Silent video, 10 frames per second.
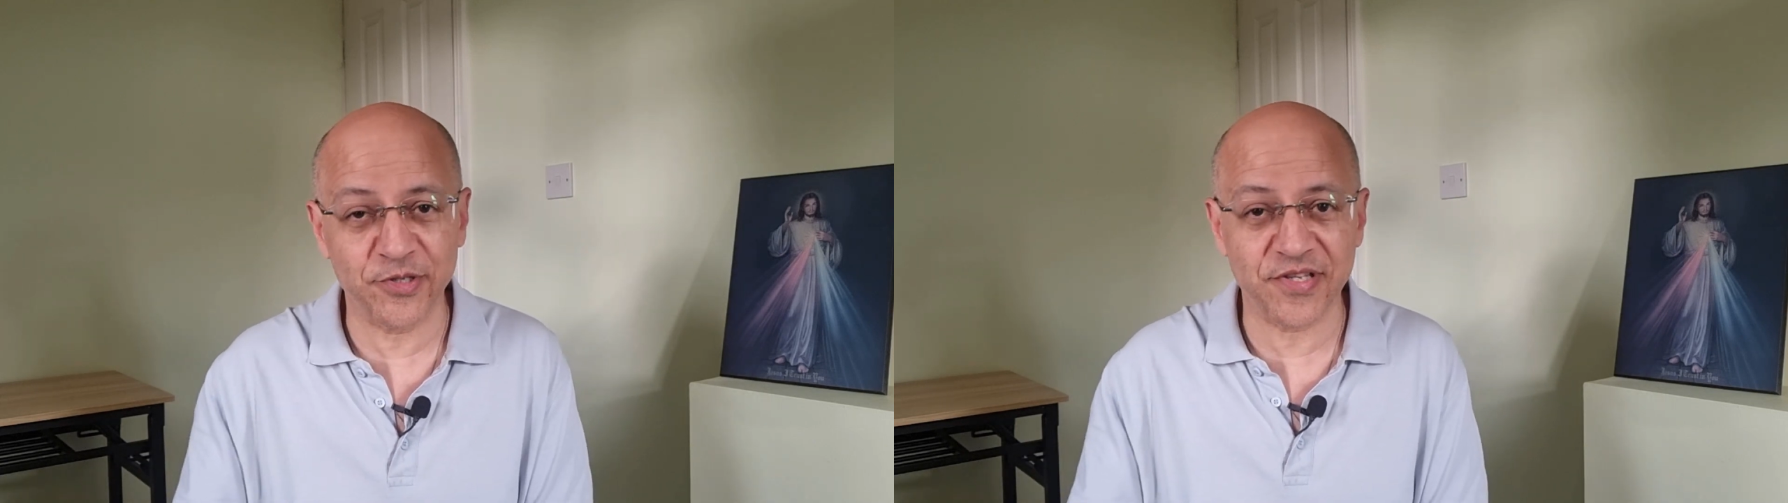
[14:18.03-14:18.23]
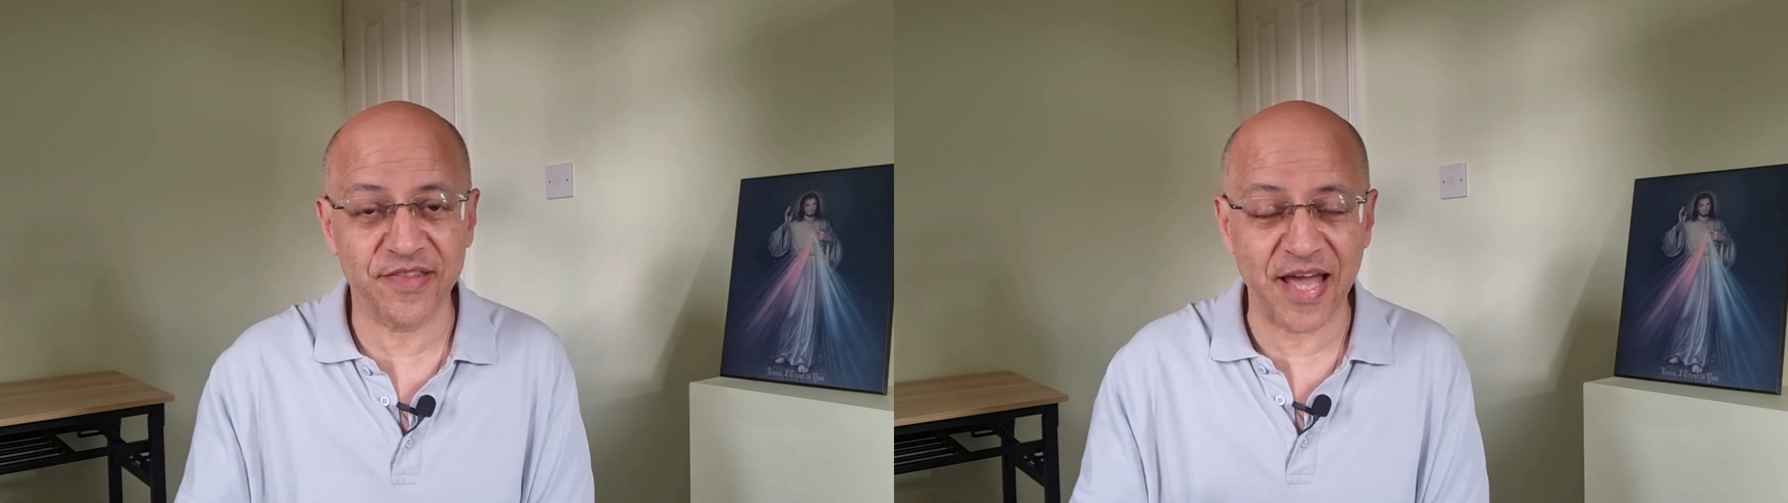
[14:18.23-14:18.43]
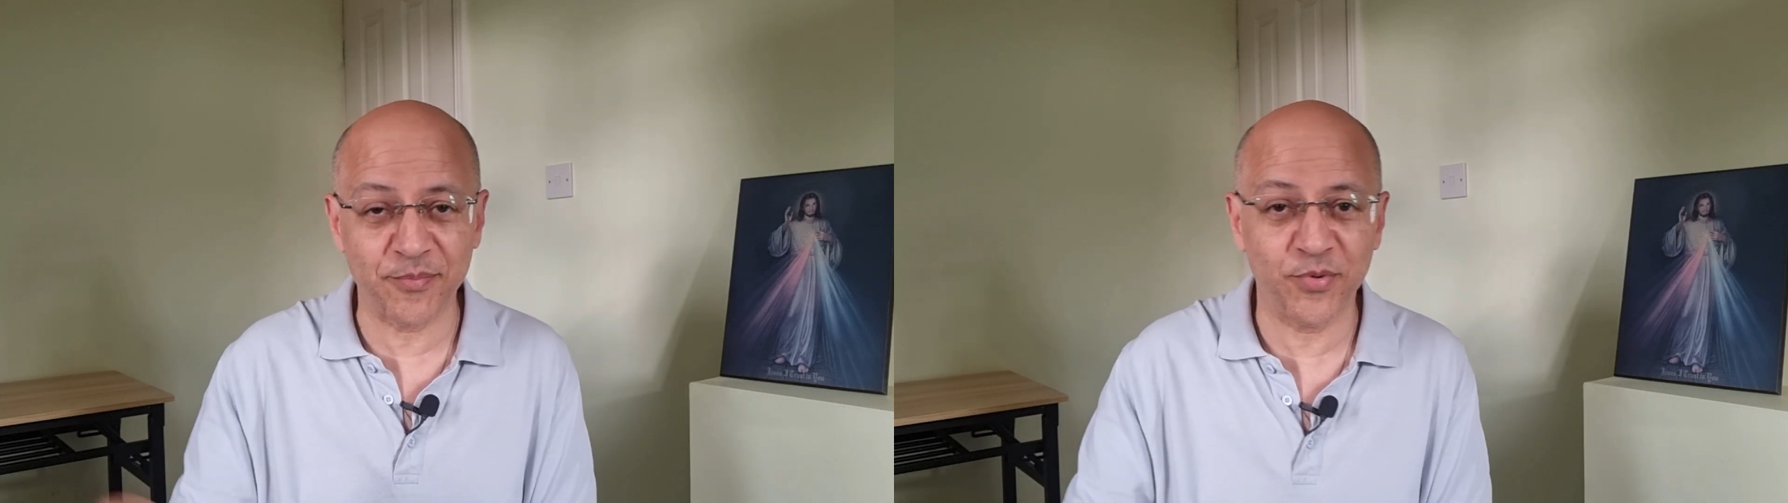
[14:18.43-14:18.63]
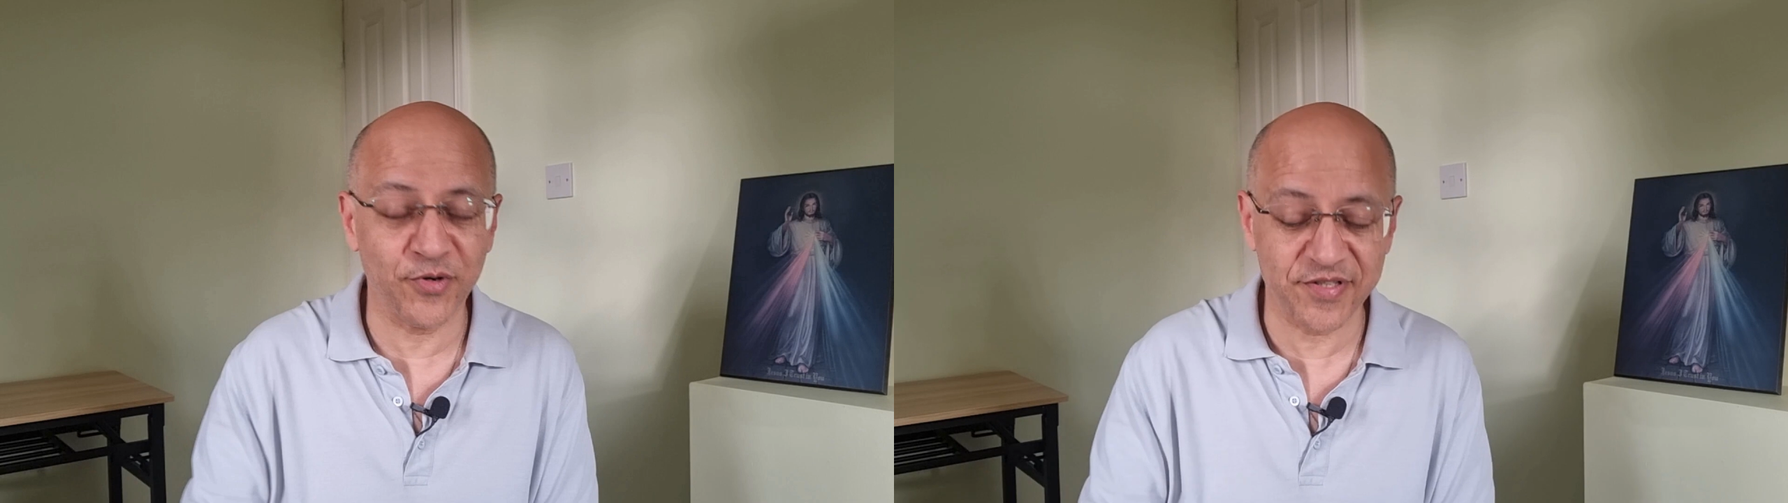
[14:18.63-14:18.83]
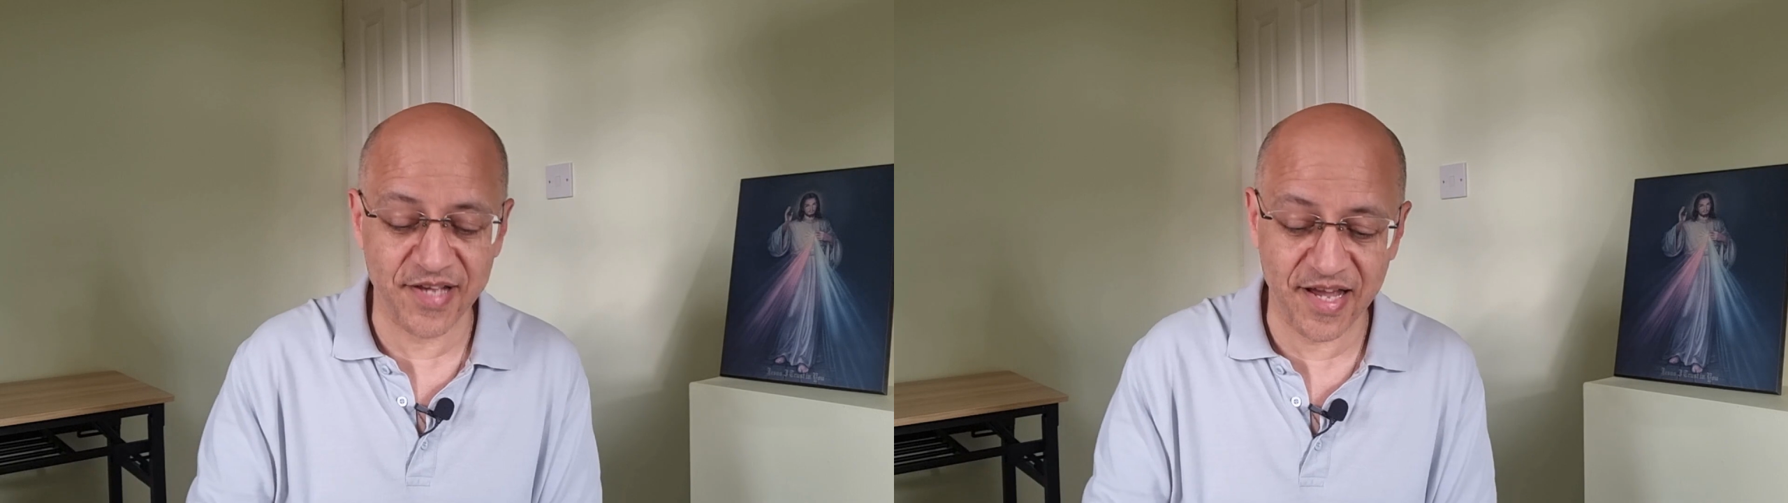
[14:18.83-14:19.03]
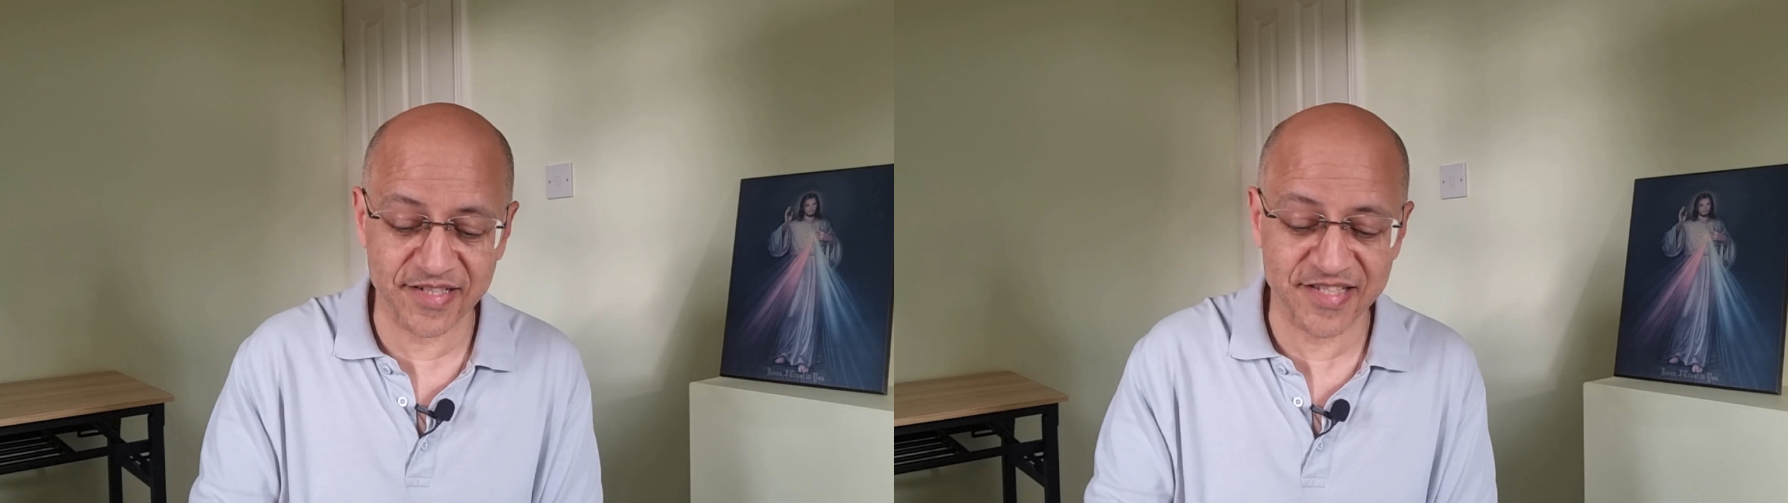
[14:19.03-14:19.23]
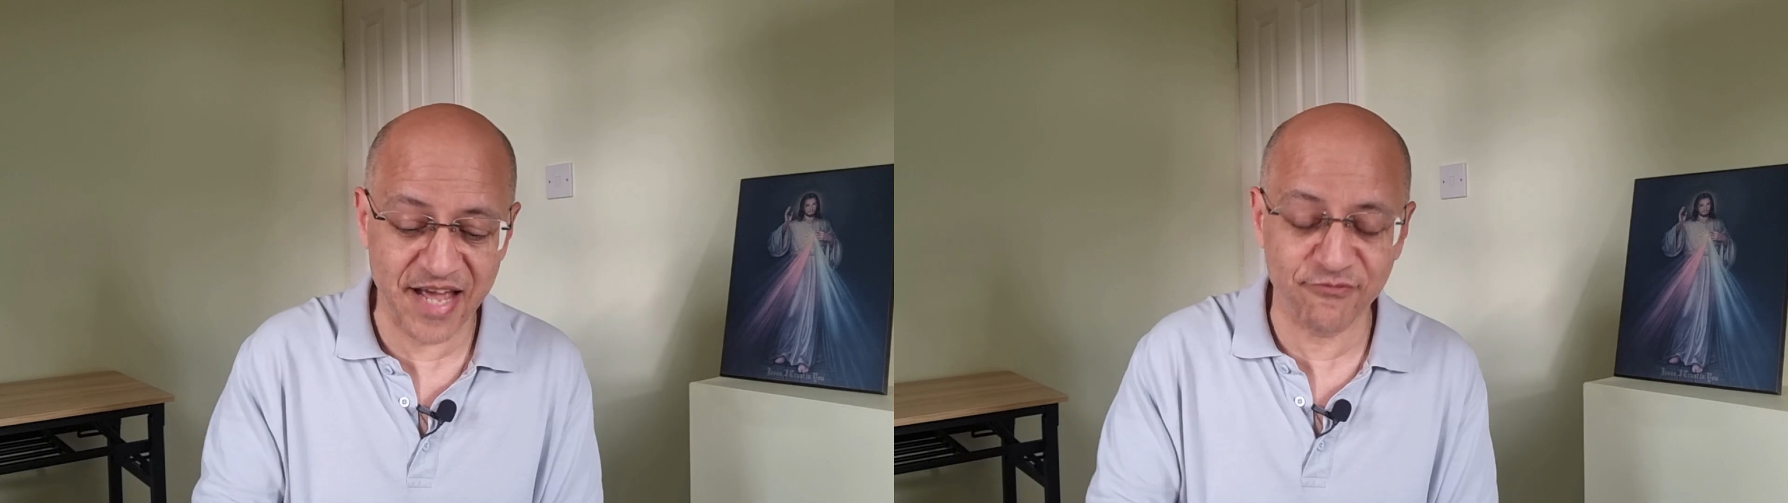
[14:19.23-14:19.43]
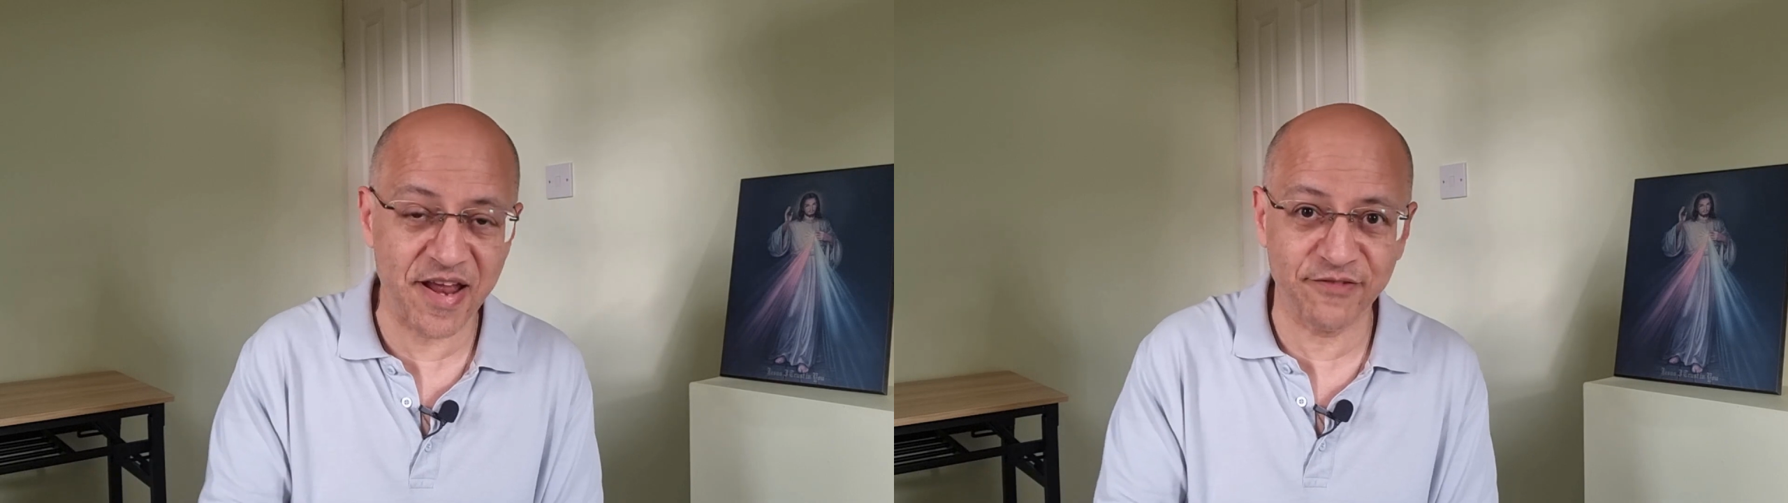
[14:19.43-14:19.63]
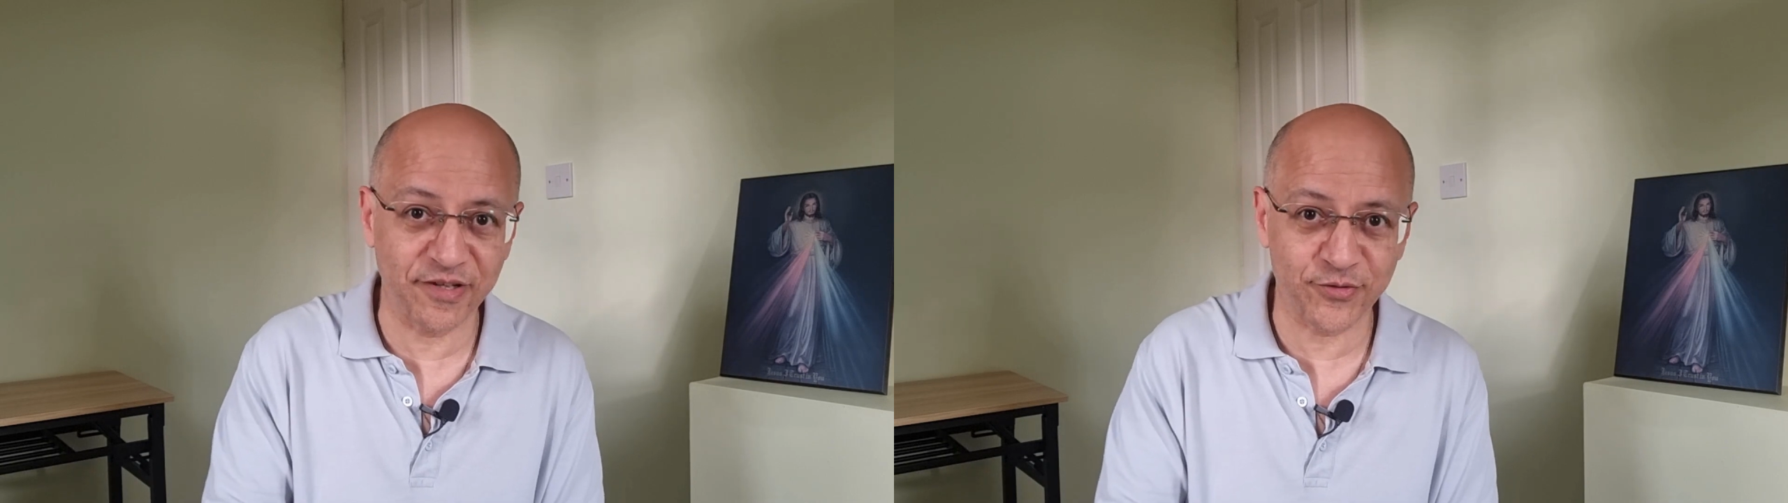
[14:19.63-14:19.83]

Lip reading: because at that point I hadn't yet read